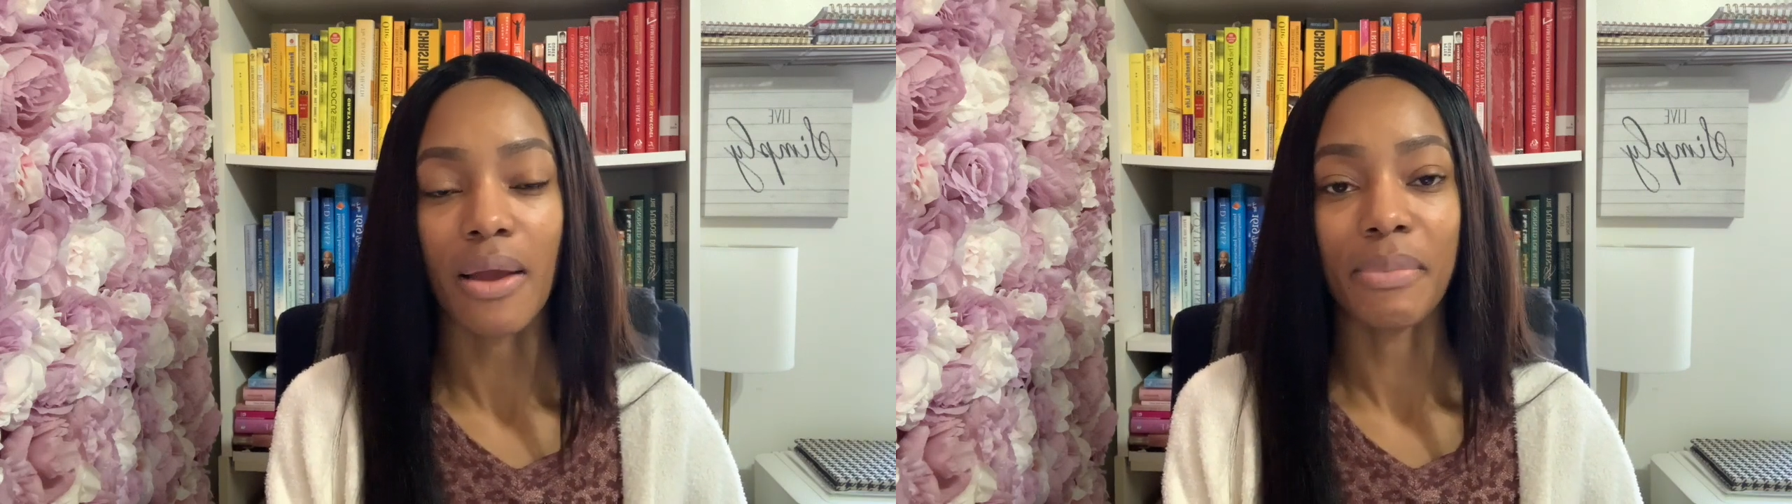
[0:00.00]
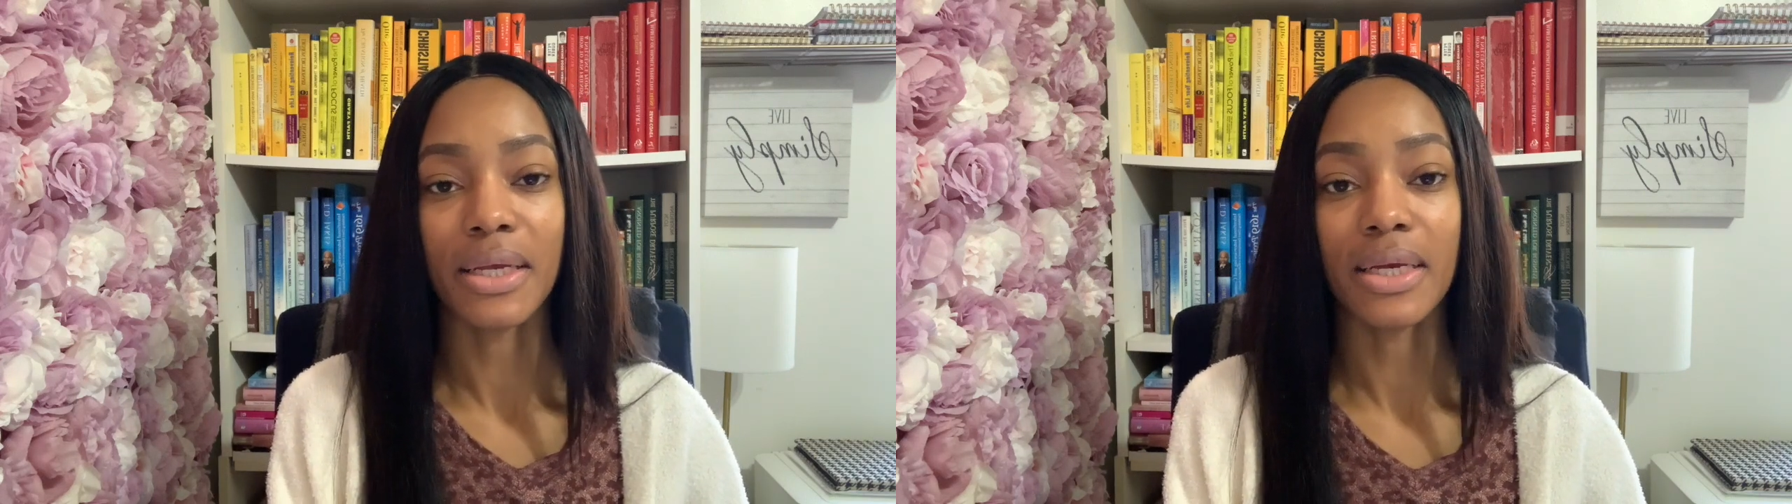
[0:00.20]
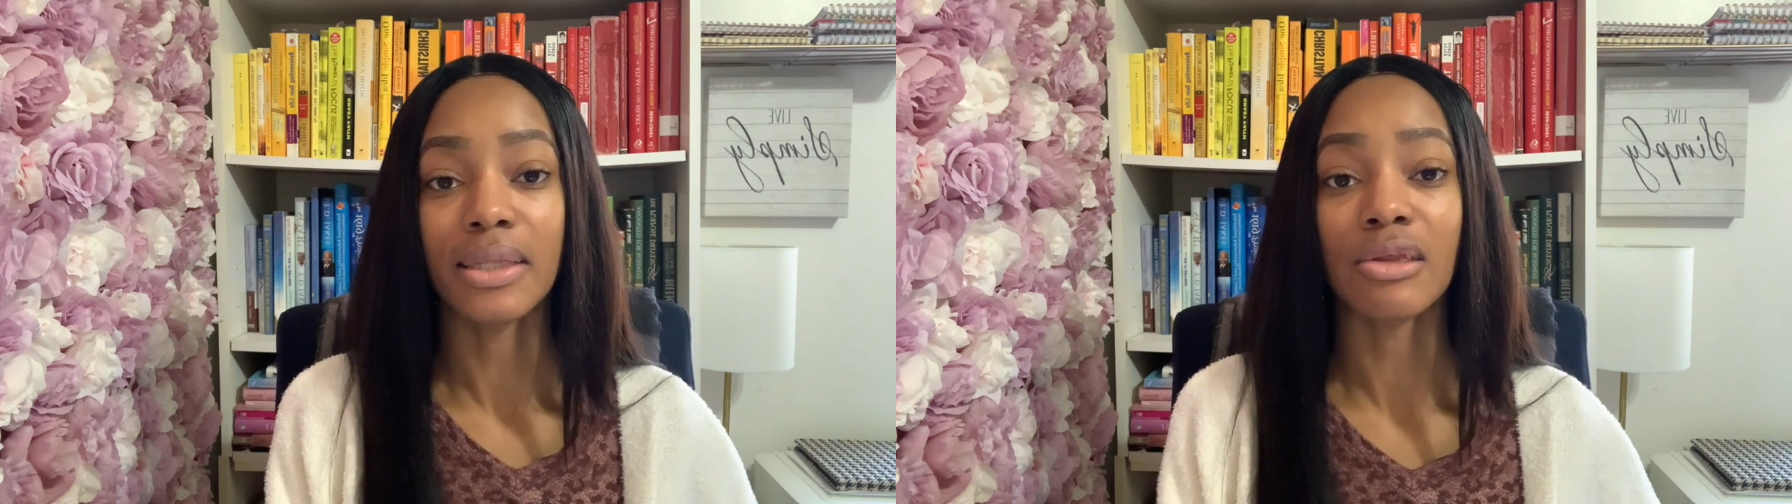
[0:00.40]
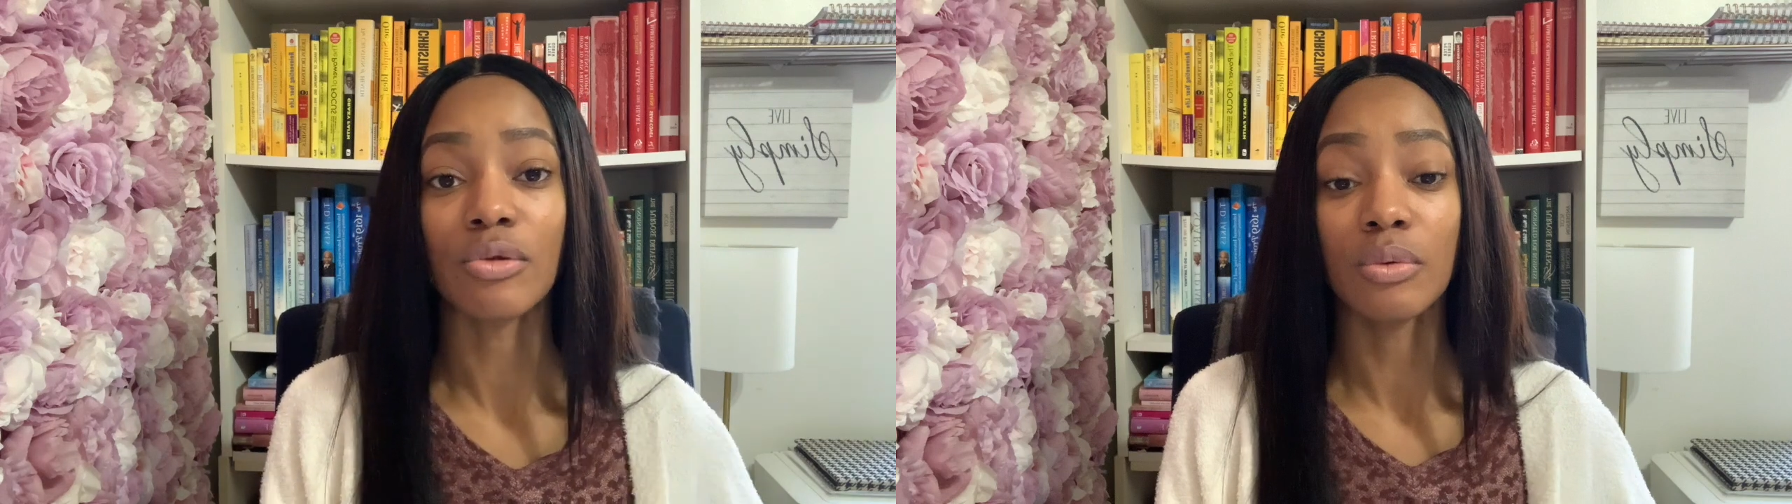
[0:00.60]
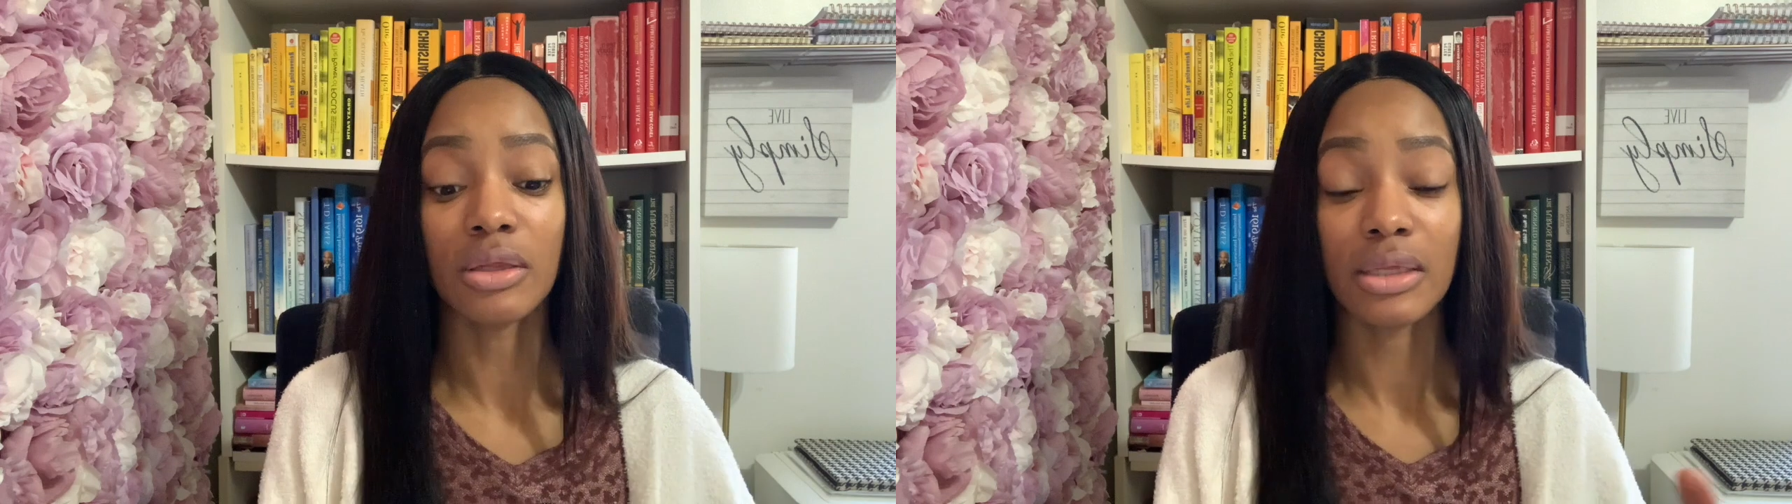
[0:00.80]
and begin
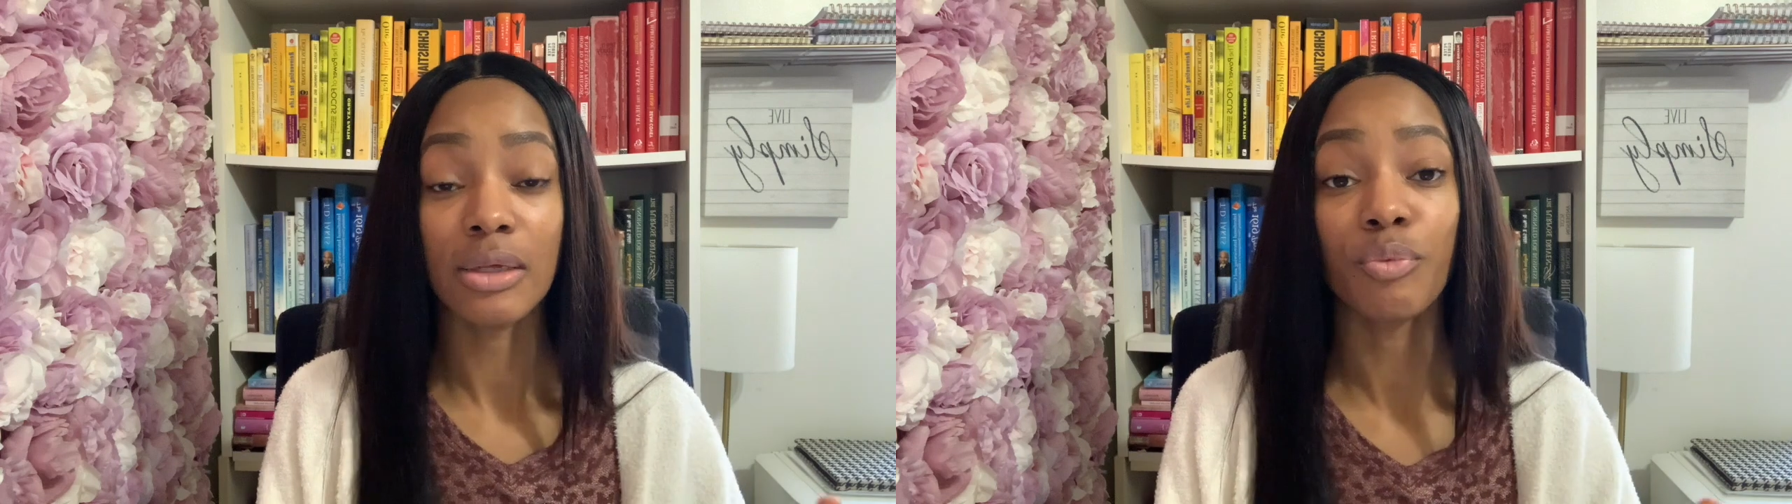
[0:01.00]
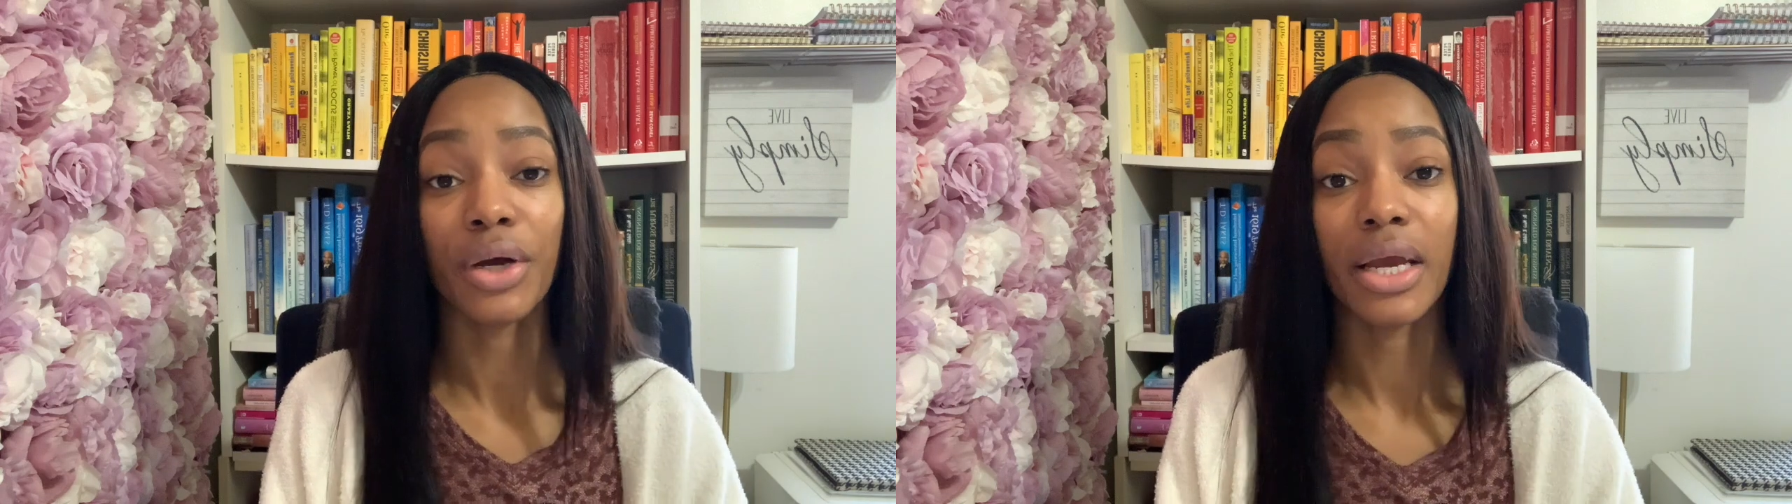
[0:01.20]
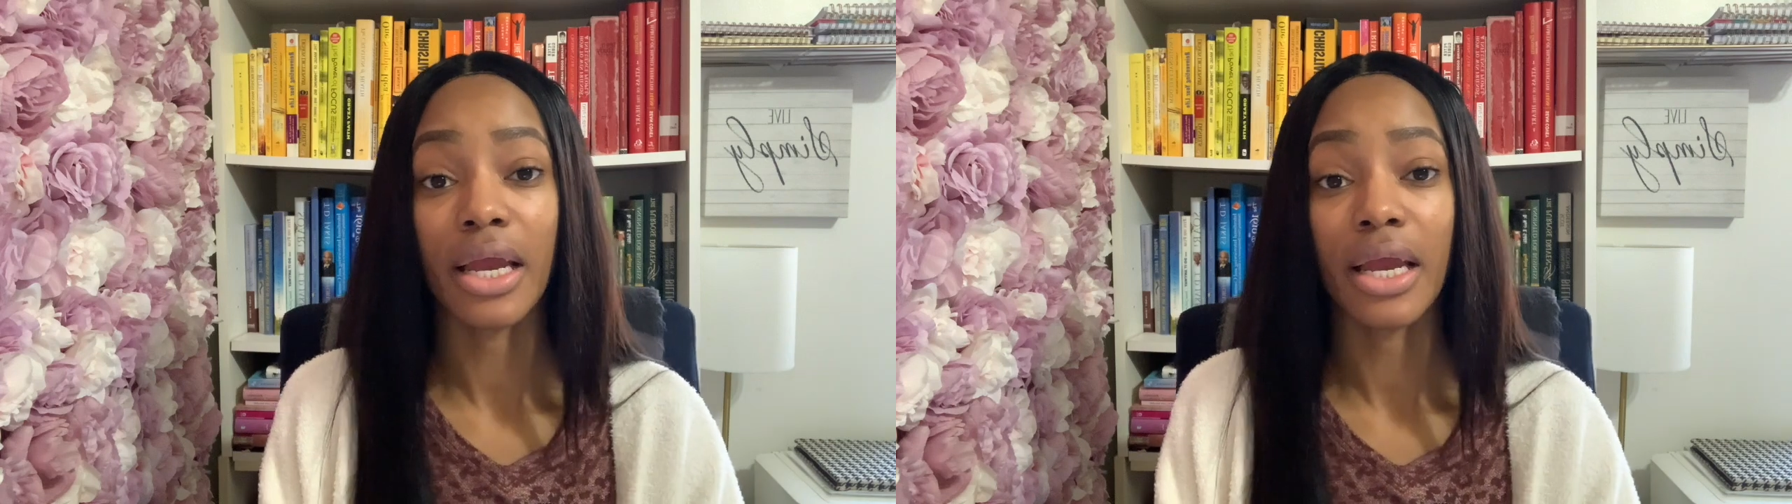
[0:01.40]
to see what